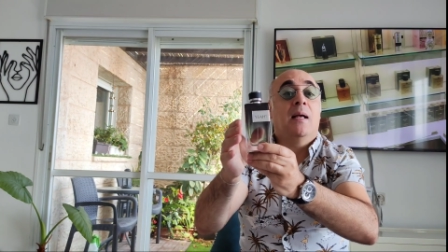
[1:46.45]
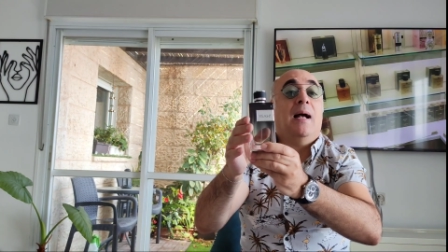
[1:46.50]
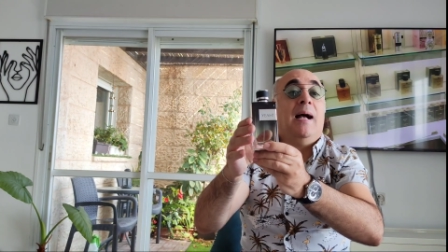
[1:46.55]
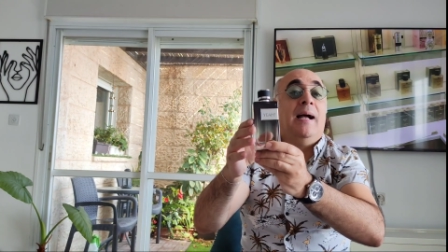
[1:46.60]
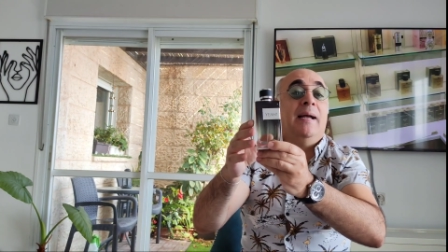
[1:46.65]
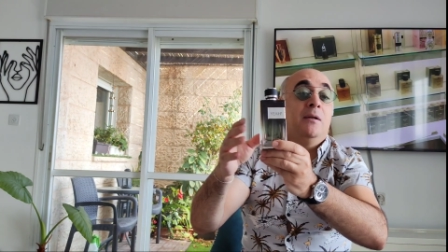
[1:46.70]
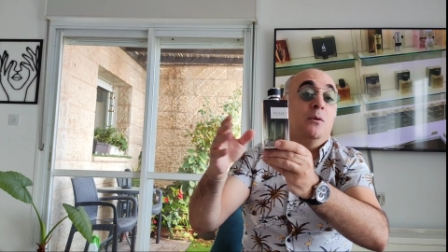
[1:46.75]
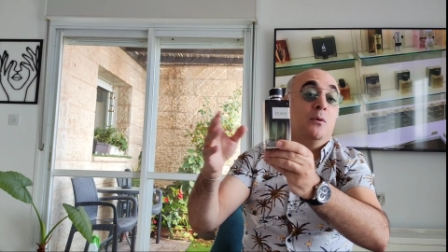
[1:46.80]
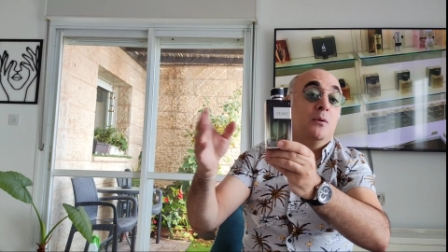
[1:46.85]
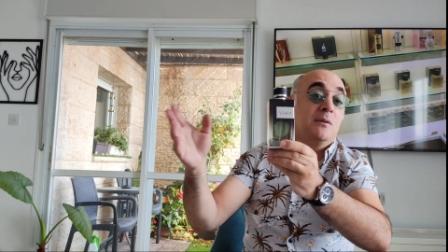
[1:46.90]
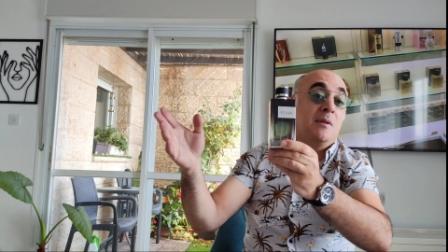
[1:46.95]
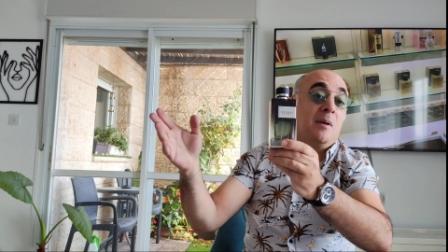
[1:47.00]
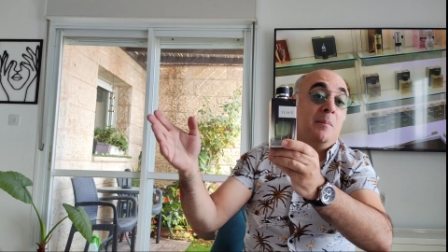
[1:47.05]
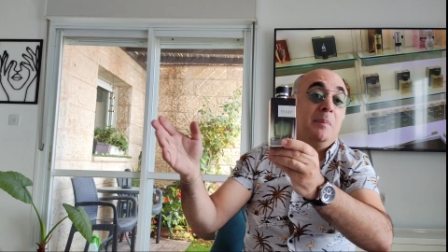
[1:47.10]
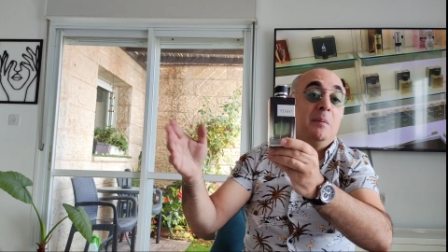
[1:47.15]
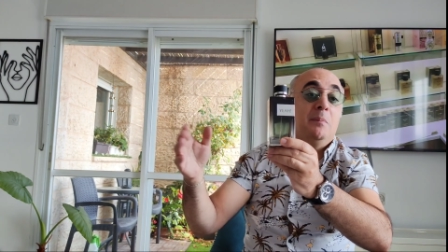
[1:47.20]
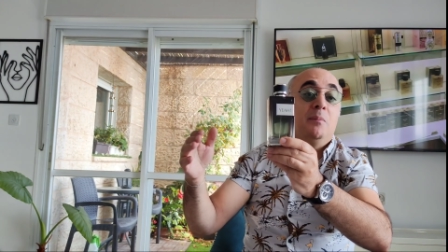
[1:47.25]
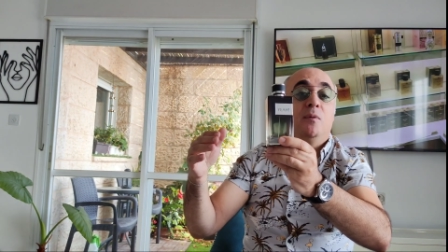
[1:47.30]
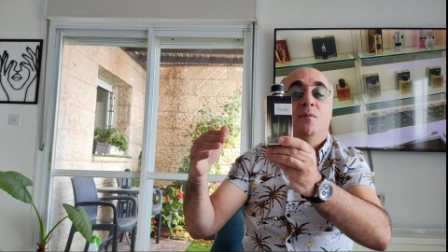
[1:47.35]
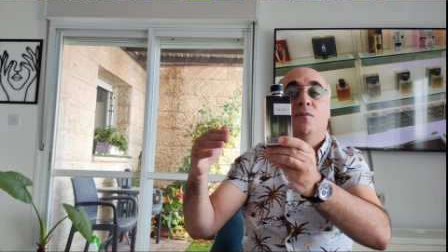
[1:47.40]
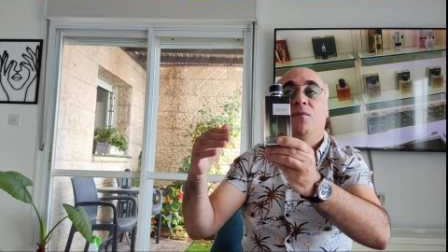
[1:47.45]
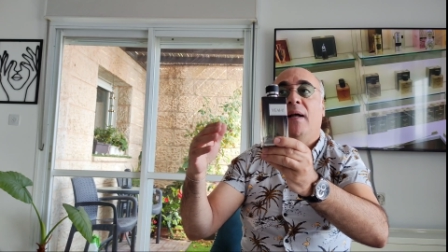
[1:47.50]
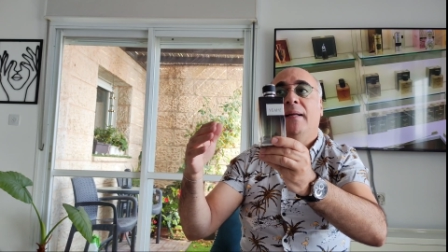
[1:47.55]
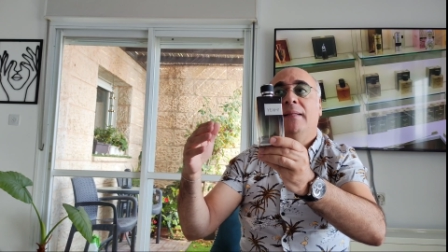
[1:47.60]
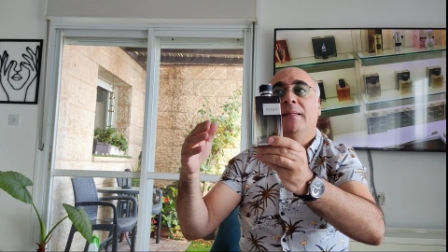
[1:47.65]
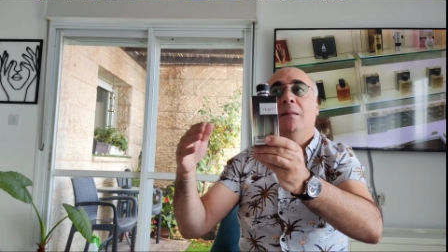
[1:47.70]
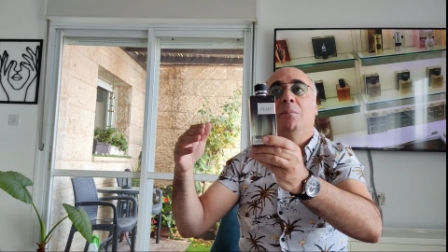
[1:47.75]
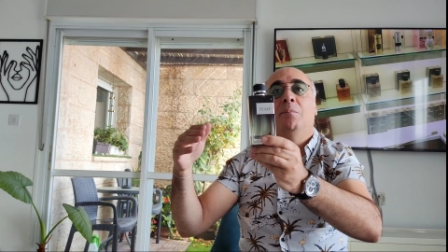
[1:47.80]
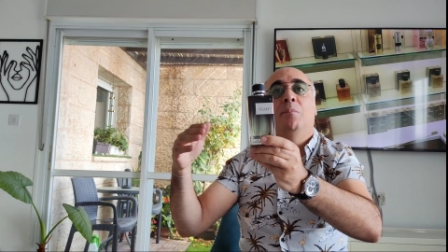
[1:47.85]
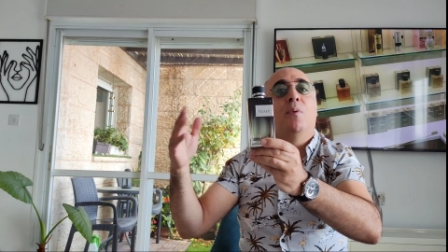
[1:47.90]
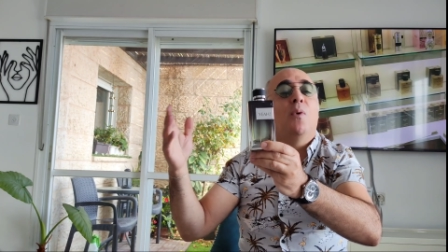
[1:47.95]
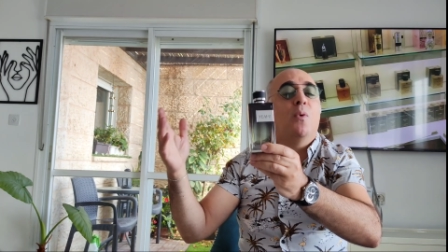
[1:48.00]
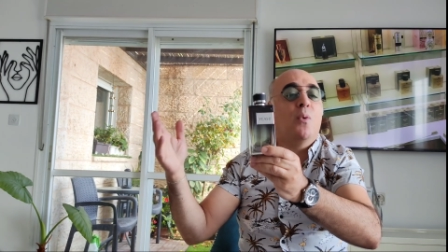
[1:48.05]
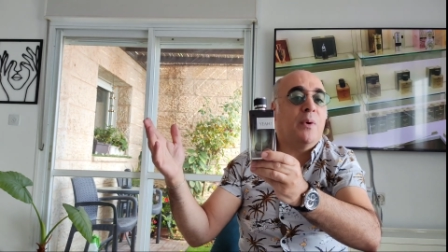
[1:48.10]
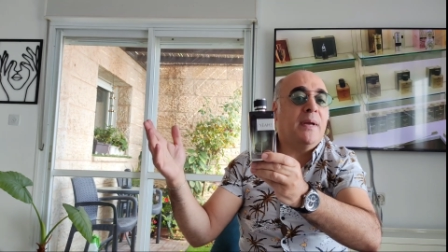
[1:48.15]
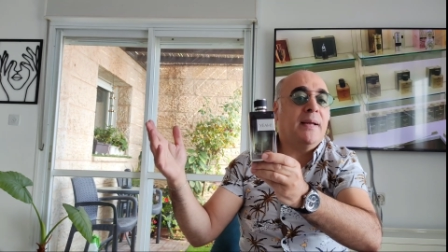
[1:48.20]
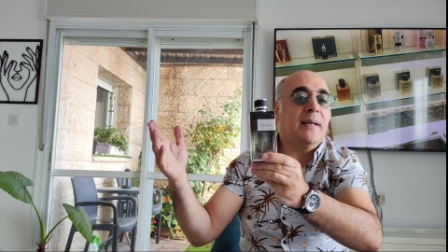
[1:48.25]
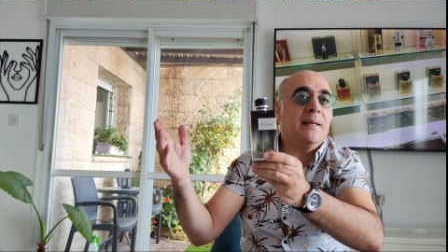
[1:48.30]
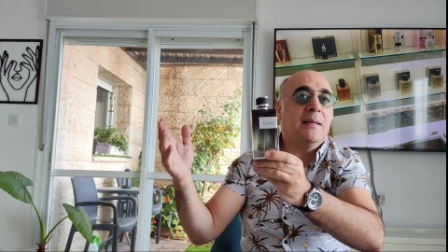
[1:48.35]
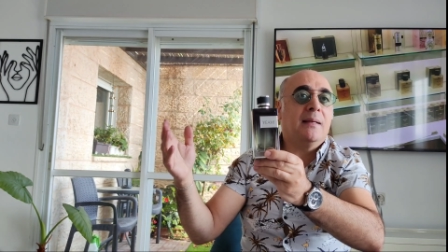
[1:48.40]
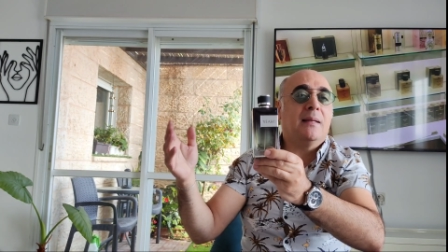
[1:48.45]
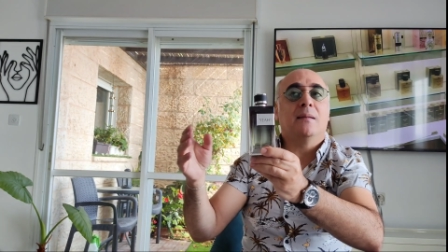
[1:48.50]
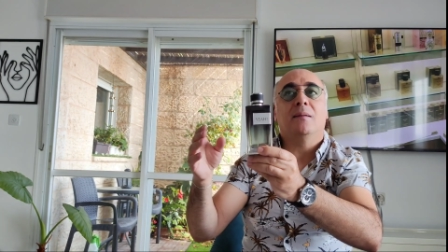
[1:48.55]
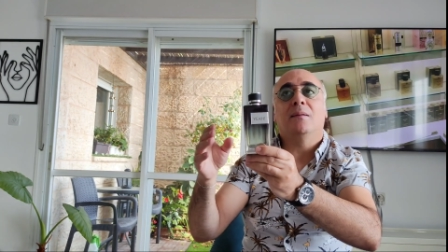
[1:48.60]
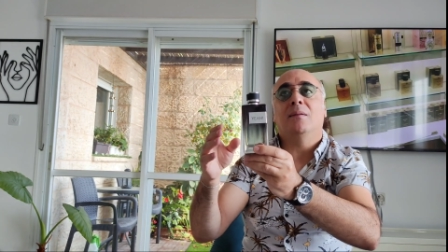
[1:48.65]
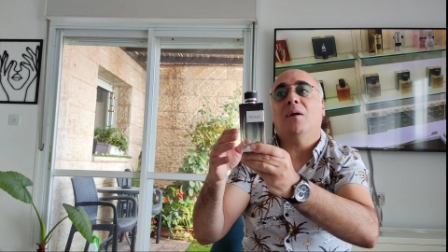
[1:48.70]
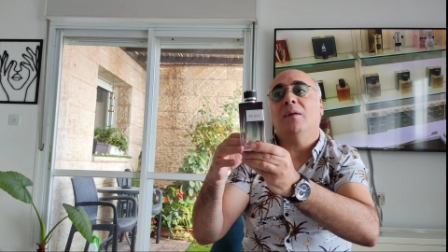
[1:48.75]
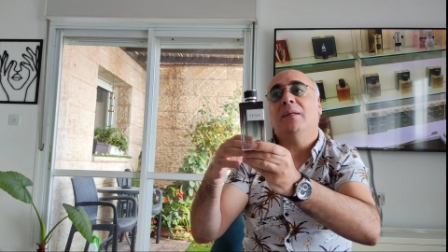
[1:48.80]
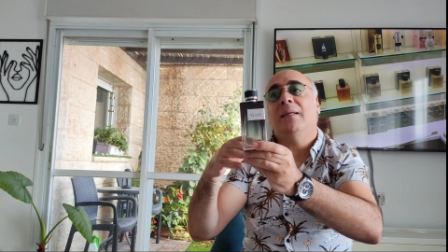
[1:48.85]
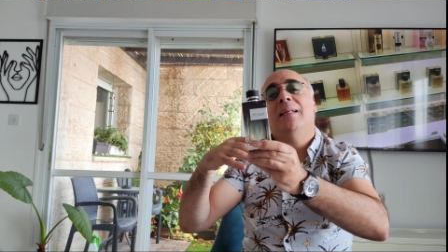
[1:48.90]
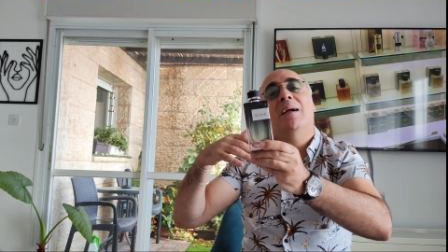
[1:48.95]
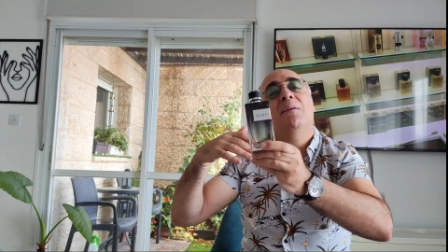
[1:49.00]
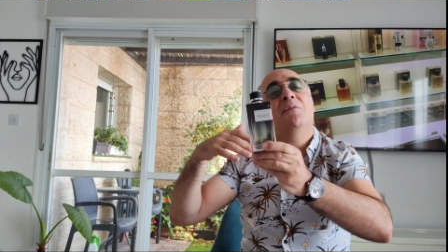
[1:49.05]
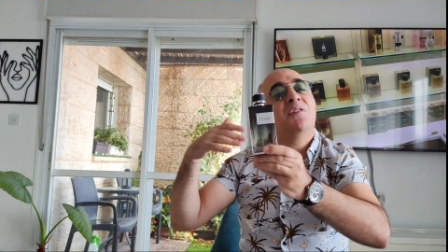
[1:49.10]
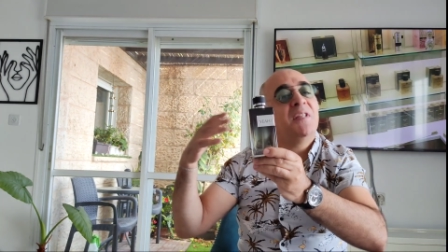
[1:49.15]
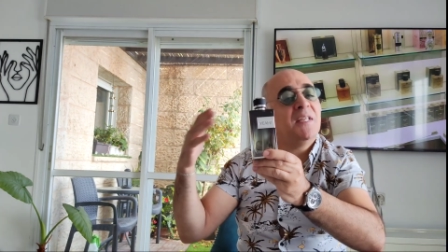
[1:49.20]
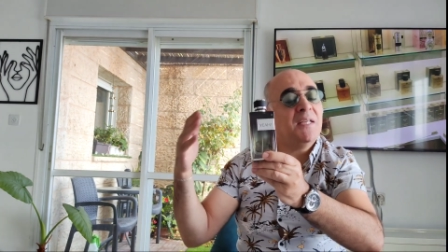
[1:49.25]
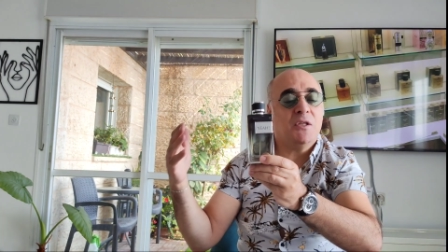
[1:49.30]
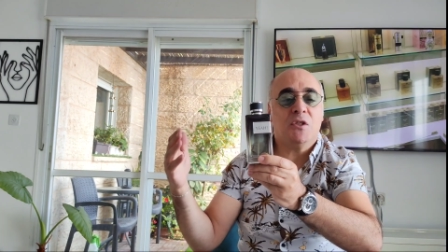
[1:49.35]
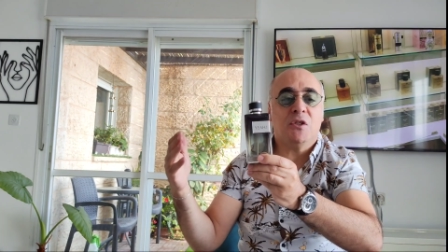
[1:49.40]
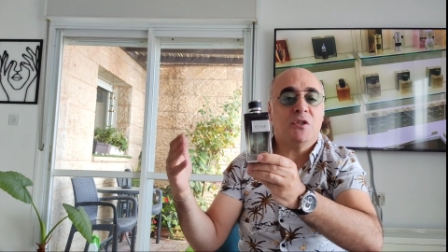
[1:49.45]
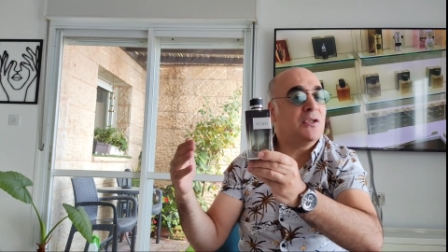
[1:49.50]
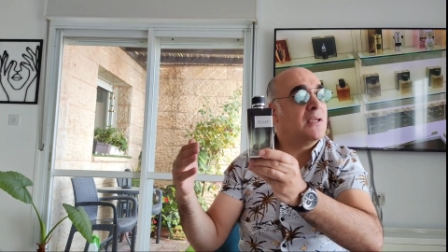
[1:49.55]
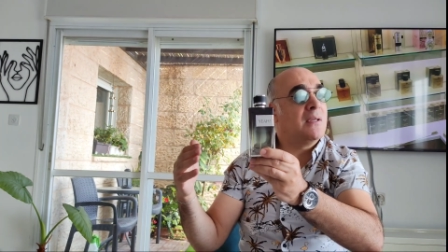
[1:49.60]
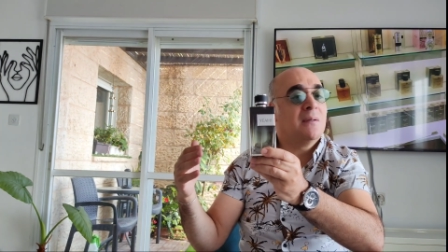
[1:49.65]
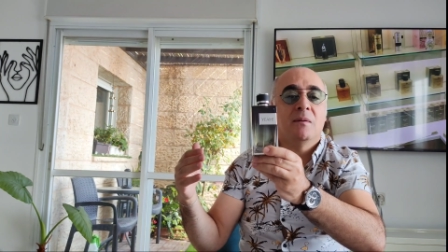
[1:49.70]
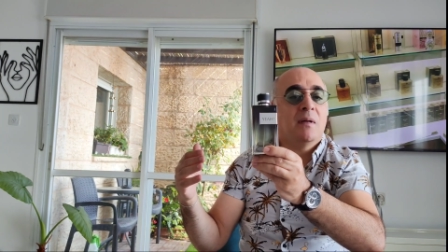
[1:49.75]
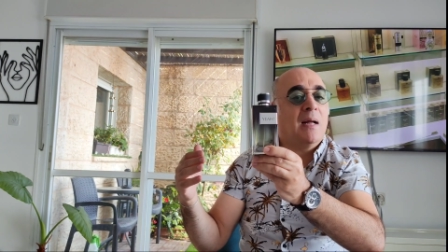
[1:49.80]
I know some people find it boring, not enough niche.